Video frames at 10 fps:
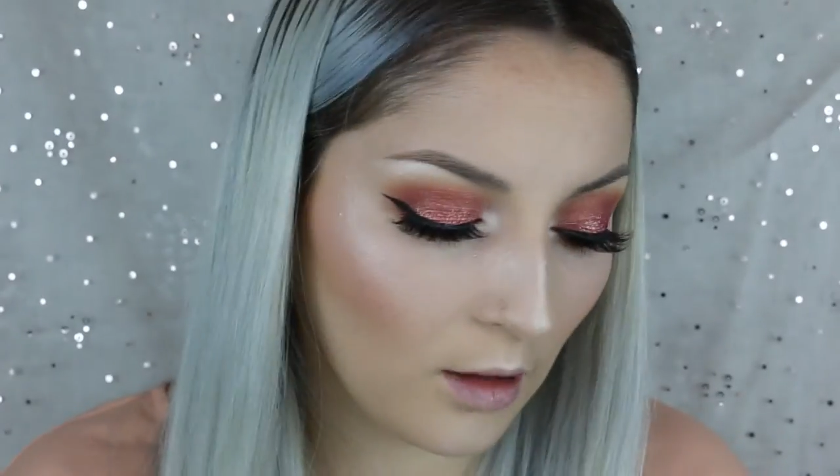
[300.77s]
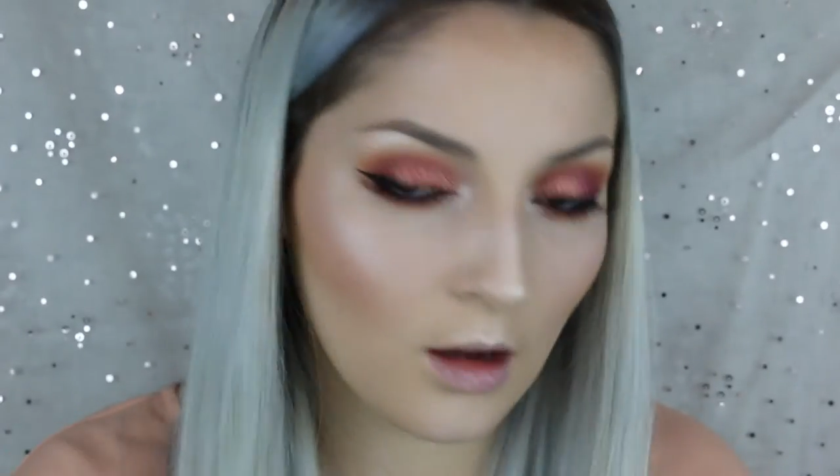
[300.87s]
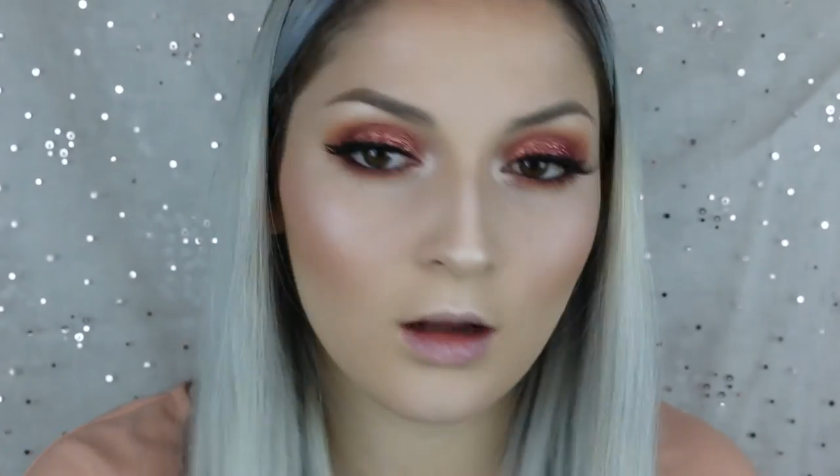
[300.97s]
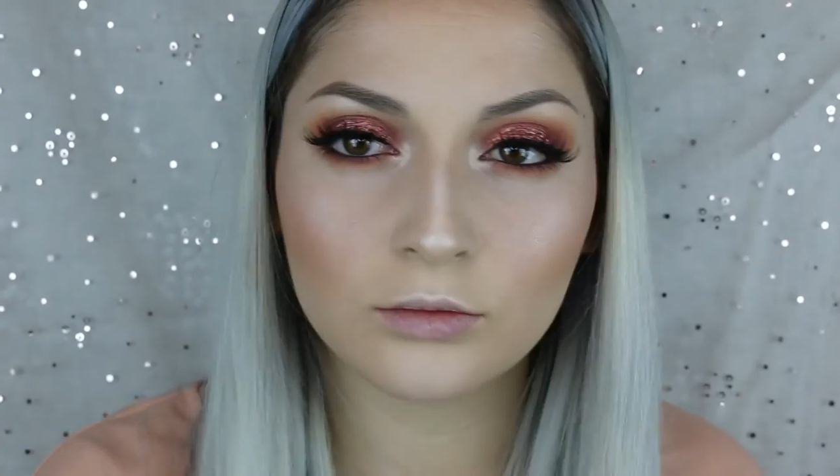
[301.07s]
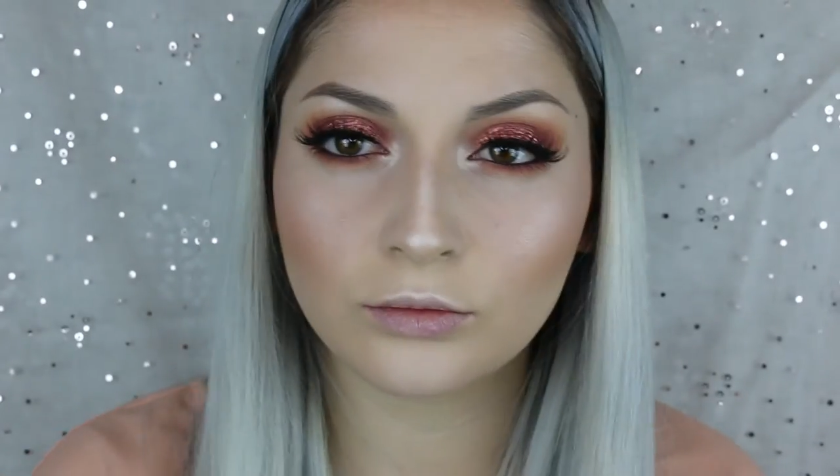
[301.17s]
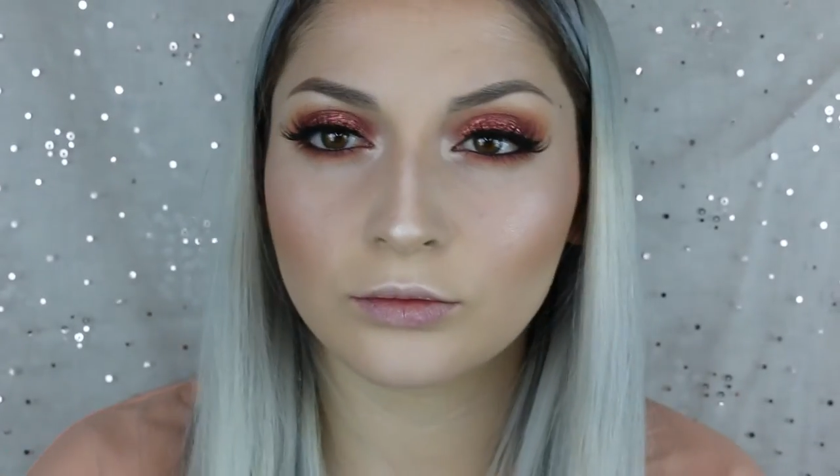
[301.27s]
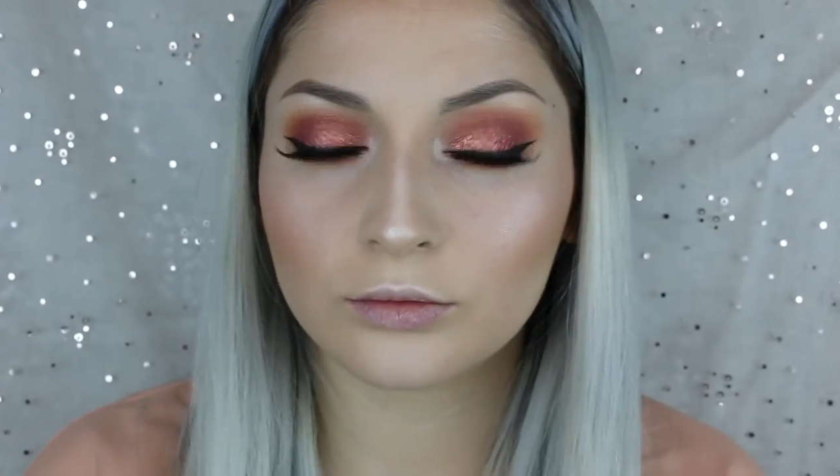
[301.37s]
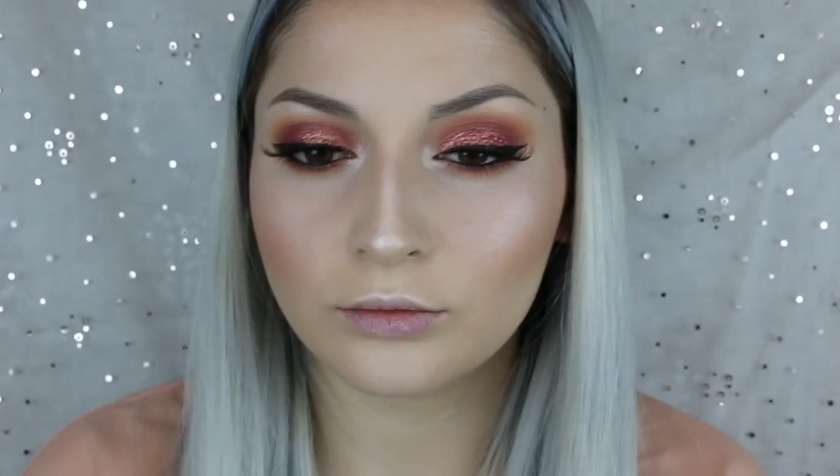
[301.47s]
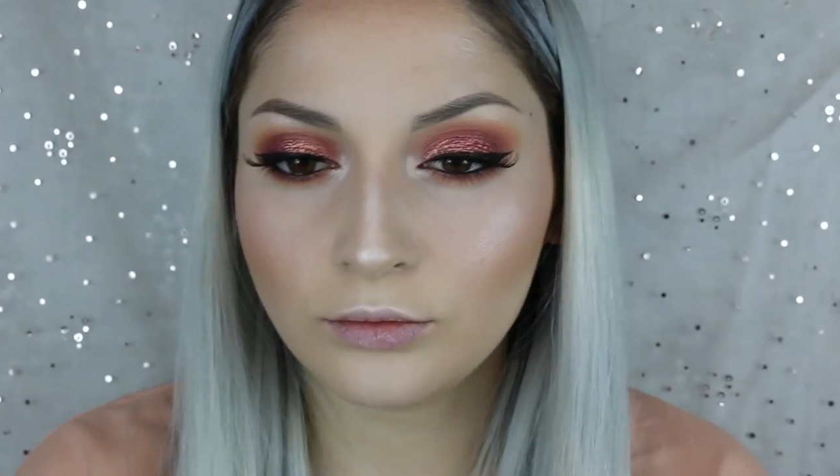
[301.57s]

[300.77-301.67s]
Trooper